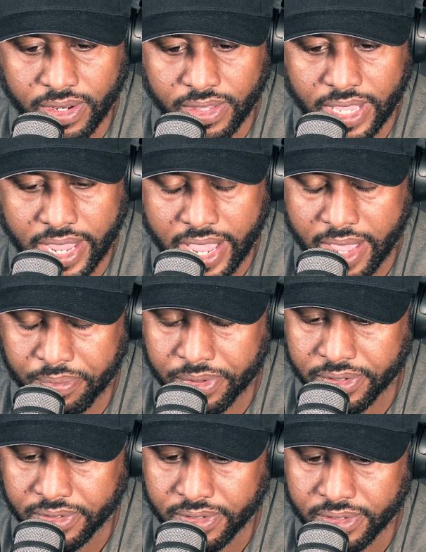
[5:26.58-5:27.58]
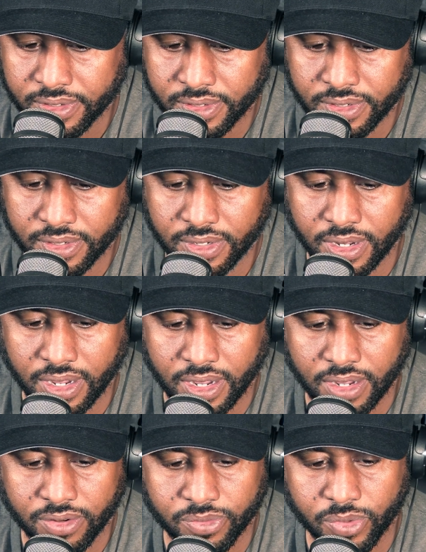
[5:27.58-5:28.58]
that happened
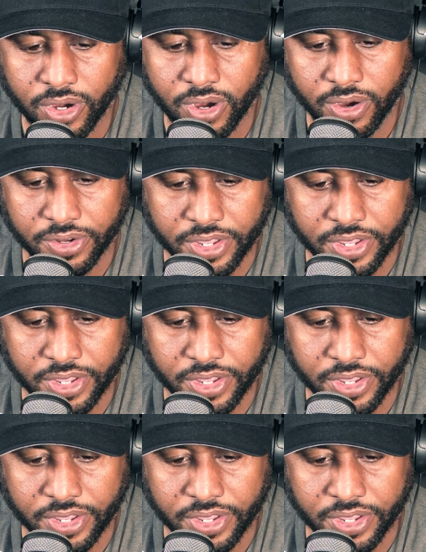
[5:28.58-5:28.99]
with her